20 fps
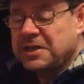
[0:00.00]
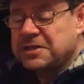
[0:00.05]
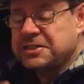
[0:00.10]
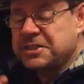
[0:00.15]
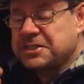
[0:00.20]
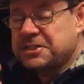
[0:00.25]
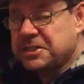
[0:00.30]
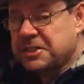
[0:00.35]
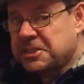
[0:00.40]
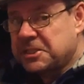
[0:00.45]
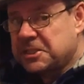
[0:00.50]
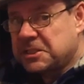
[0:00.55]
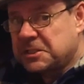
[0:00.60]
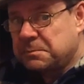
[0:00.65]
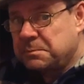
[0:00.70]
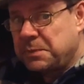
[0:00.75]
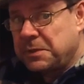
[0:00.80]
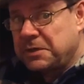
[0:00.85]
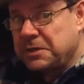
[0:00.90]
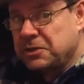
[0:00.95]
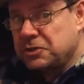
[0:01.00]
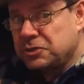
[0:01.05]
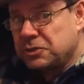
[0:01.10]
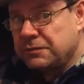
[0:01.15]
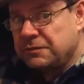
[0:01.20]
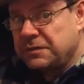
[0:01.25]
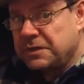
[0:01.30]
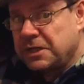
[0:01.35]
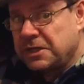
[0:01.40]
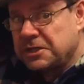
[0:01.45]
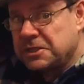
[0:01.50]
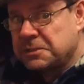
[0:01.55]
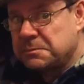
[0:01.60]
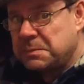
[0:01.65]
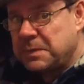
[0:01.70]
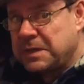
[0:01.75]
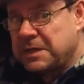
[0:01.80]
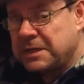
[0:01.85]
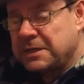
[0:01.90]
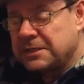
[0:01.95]
because it's a spirit driven
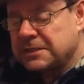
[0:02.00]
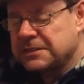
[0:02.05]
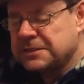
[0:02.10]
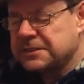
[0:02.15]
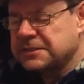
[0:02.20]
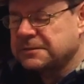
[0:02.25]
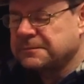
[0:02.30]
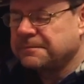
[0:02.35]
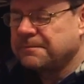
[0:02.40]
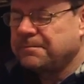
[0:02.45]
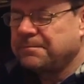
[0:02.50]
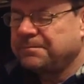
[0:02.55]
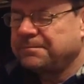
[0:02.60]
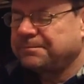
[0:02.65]
experience.